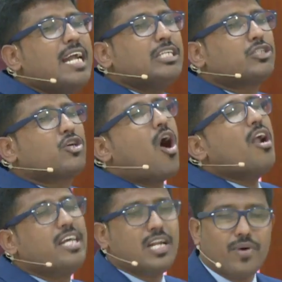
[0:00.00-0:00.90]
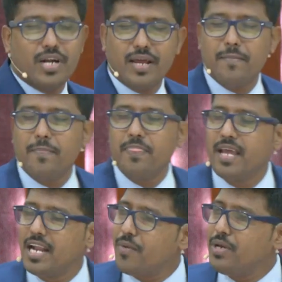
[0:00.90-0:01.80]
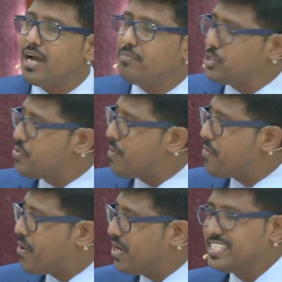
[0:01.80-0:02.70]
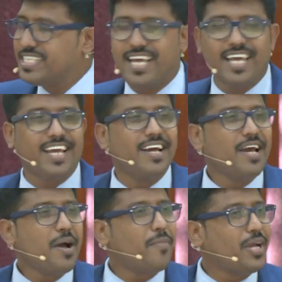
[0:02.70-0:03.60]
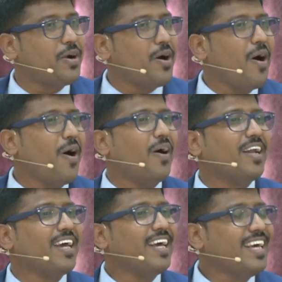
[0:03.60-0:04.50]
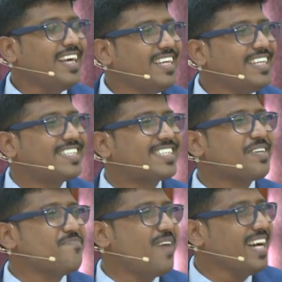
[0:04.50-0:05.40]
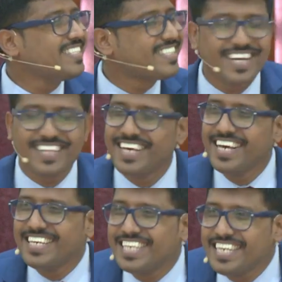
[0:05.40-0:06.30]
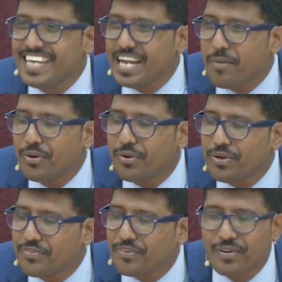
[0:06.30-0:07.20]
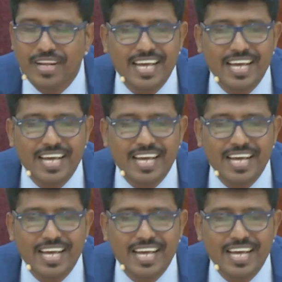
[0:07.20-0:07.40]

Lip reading: his God deliver him. Now he comes to a point saying, my God is my strength. Isn't it a beautiful